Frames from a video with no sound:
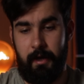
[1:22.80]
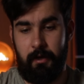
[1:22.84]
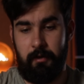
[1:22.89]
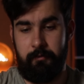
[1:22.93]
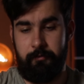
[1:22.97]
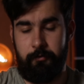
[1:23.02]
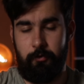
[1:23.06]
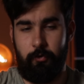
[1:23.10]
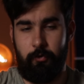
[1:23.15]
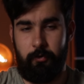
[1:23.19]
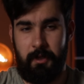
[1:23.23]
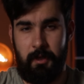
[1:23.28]
And
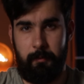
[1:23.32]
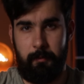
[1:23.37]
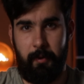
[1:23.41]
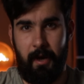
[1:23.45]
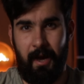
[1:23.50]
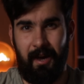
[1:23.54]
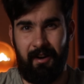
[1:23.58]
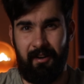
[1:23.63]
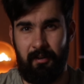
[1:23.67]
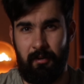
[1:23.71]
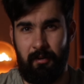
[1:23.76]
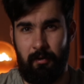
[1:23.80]
if you keep
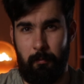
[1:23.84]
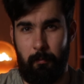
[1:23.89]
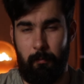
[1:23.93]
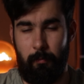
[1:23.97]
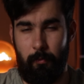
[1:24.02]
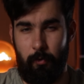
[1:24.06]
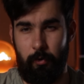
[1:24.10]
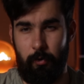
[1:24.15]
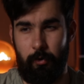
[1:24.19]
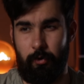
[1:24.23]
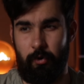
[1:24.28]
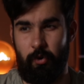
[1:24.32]
adding
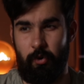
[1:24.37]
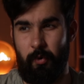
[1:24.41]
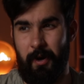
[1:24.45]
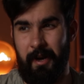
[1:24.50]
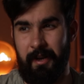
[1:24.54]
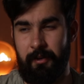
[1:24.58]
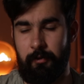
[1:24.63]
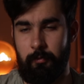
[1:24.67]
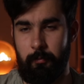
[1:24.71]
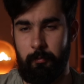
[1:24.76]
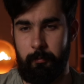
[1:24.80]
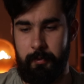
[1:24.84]
more
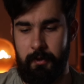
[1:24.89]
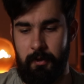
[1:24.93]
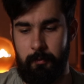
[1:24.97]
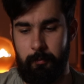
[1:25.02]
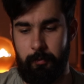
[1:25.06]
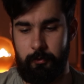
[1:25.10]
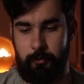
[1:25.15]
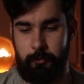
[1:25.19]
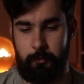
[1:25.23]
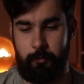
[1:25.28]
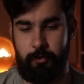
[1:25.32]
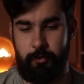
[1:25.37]
random
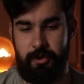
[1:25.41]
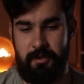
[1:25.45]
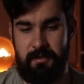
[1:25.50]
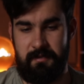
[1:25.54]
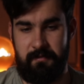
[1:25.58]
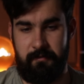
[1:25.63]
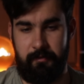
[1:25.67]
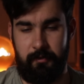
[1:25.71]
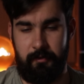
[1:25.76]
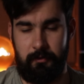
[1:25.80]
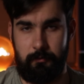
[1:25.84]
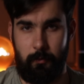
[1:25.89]
people who
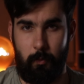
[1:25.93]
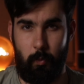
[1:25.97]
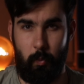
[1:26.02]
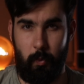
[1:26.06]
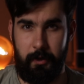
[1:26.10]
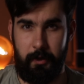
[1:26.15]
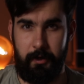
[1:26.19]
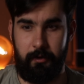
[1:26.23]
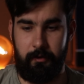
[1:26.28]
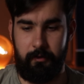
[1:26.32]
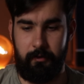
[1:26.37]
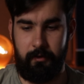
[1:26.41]
just feel
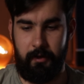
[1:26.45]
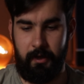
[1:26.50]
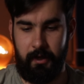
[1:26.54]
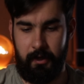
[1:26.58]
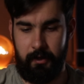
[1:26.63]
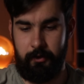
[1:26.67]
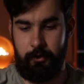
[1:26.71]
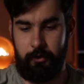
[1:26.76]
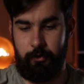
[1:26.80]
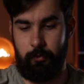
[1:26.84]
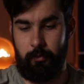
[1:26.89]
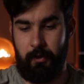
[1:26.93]
weird
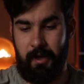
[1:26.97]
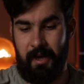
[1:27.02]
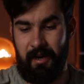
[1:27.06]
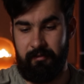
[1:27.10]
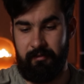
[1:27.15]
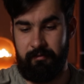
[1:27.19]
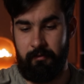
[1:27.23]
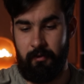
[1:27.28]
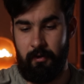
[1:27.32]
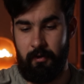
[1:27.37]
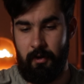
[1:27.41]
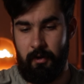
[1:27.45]
and you'll
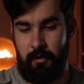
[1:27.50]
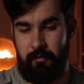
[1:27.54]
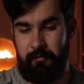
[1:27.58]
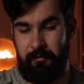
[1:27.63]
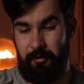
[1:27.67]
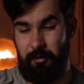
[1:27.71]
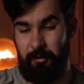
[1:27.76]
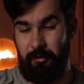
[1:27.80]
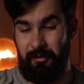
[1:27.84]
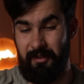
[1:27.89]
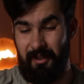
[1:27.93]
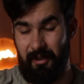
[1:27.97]
have
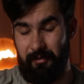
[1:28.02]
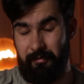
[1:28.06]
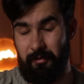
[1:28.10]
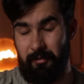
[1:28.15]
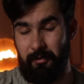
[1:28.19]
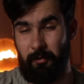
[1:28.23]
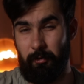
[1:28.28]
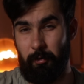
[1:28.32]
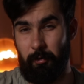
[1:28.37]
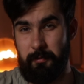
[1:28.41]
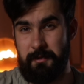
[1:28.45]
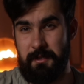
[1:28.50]
a few
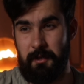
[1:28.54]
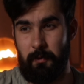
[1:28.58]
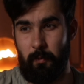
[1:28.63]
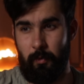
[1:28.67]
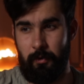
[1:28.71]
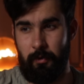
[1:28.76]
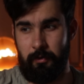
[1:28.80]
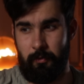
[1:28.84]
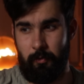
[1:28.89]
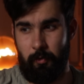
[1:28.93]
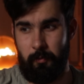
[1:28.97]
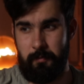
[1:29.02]
different groups in
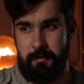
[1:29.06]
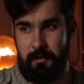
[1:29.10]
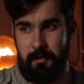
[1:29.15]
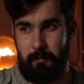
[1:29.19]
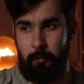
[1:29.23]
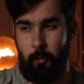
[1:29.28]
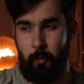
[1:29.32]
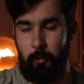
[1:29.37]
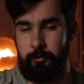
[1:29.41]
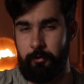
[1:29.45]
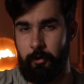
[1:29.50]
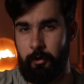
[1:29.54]
one group,
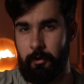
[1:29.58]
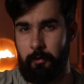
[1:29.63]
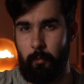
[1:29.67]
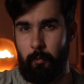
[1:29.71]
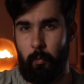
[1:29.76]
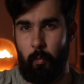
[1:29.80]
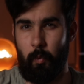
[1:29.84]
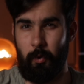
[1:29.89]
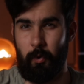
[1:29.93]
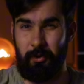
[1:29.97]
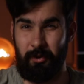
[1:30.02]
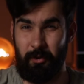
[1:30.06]
people will not
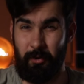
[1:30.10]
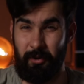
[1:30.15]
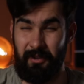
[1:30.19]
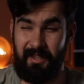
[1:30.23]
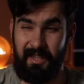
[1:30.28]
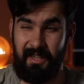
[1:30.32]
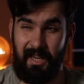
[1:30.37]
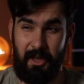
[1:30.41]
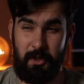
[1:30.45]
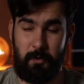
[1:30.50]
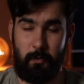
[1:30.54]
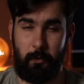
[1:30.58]
want to
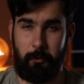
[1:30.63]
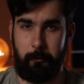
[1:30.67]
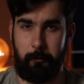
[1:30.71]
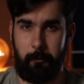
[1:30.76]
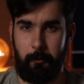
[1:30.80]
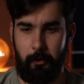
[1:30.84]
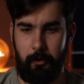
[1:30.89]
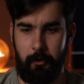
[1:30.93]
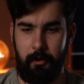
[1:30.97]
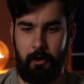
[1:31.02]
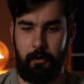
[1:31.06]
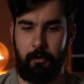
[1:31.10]
engage with
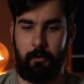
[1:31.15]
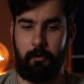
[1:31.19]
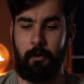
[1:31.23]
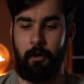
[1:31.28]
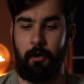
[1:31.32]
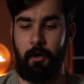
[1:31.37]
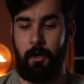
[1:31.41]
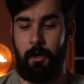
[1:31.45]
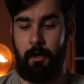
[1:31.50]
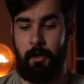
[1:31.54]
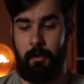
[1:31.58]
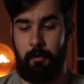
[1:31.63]
one another.
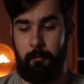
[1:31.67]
